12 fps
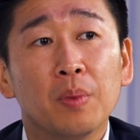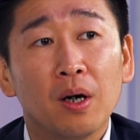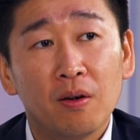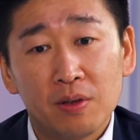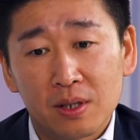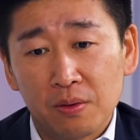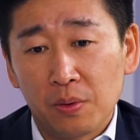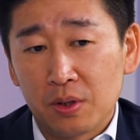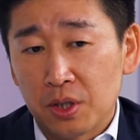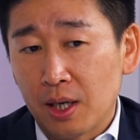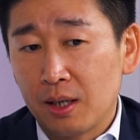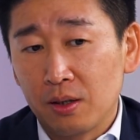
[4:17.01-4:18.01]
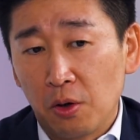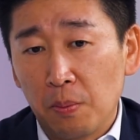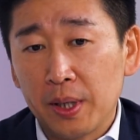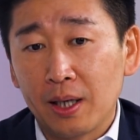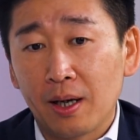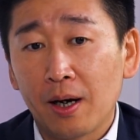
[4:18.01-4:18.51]
But obviously with China
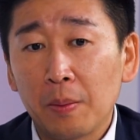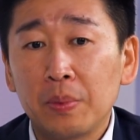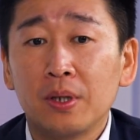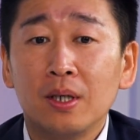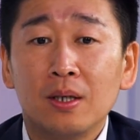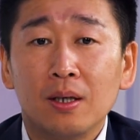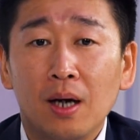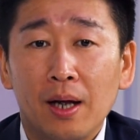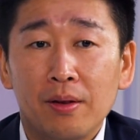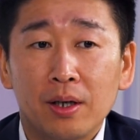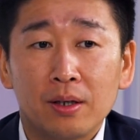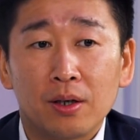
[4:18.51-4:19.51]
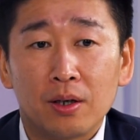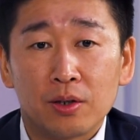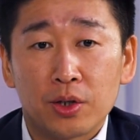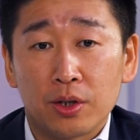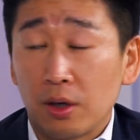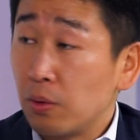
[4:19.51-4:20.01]
opening up, I think their
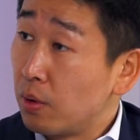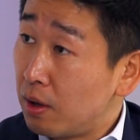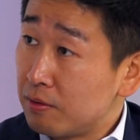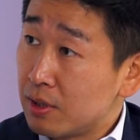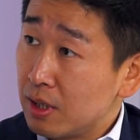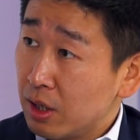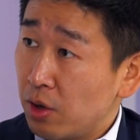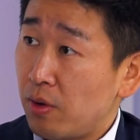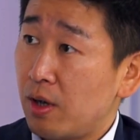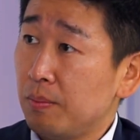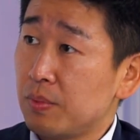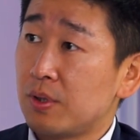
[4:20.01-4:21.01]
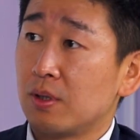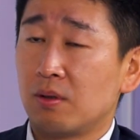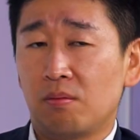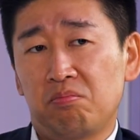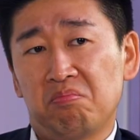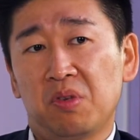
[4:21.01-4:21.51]
share will obviously go up.
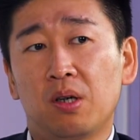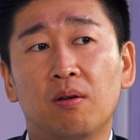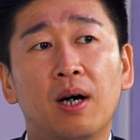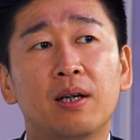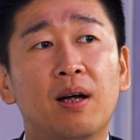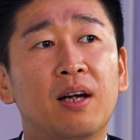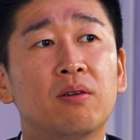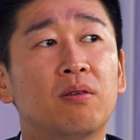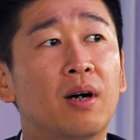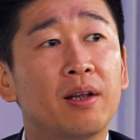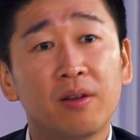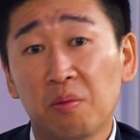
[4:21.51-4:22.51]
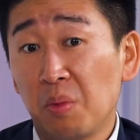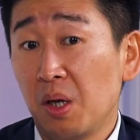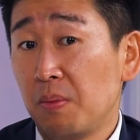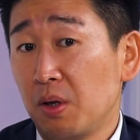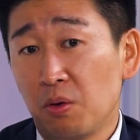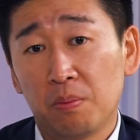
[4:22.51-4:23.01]
So, I don't know. I think
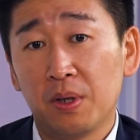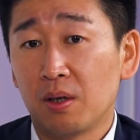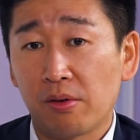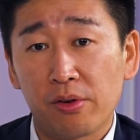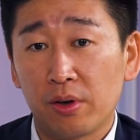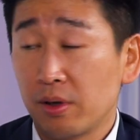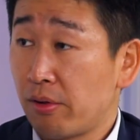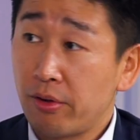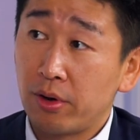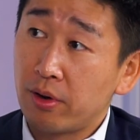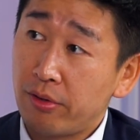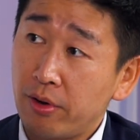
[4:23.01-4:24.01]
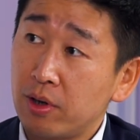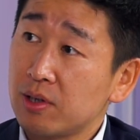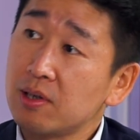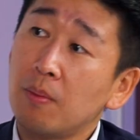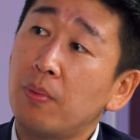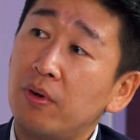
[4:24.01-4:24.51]
maybe it will be a third at
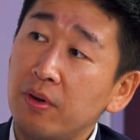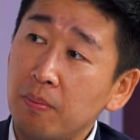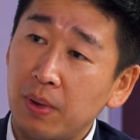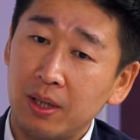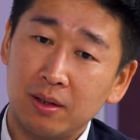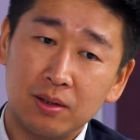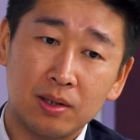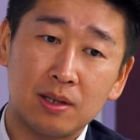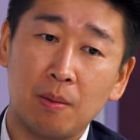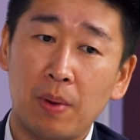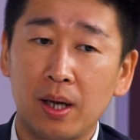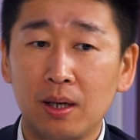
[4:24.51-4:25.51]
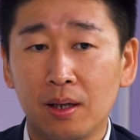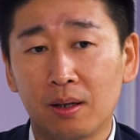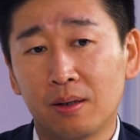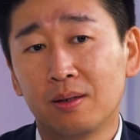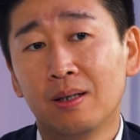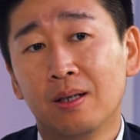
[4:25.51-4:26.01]
some point, but then just depending
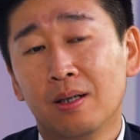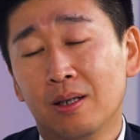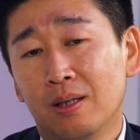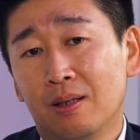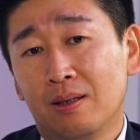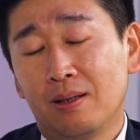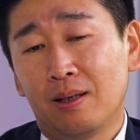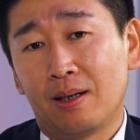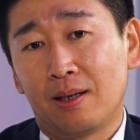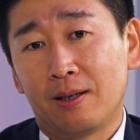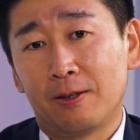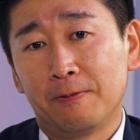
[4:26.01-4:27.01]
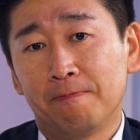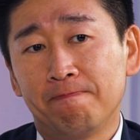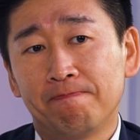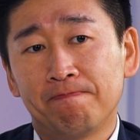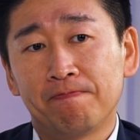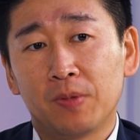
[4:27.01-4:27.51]
on,
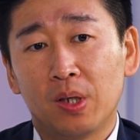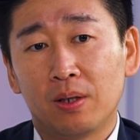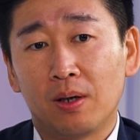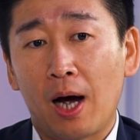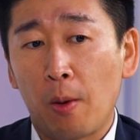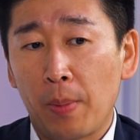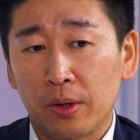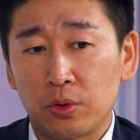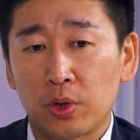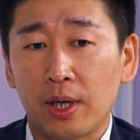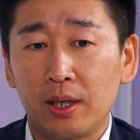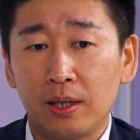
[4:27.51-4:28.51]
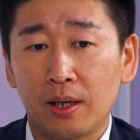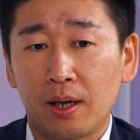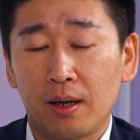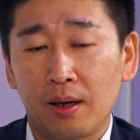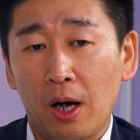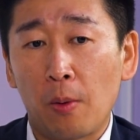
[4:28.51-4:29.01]
outbound
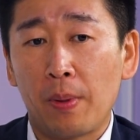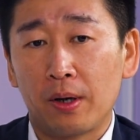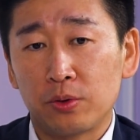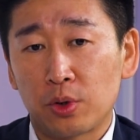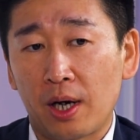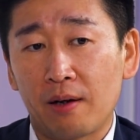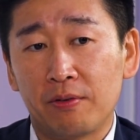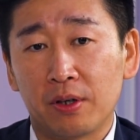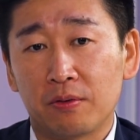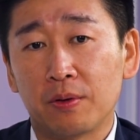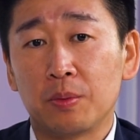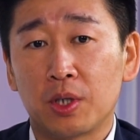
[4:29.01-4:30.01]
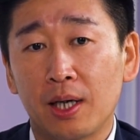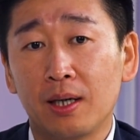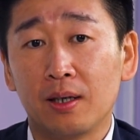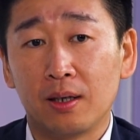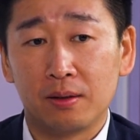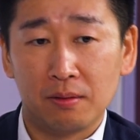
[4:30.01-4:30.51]
traffic from
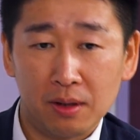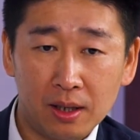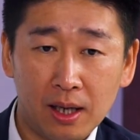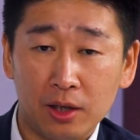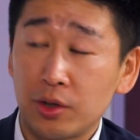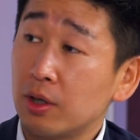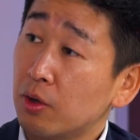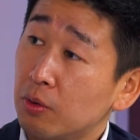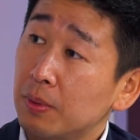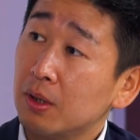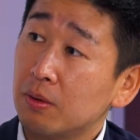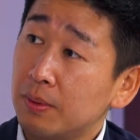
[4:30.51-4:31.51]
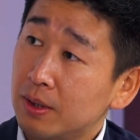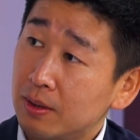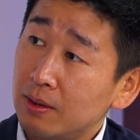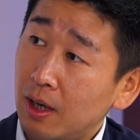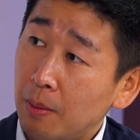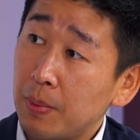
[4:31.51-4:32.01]
China, that share could be a little bit
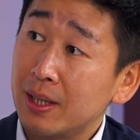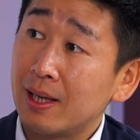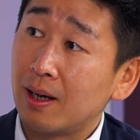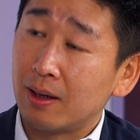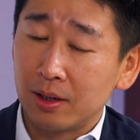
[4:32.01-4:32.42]
up and down.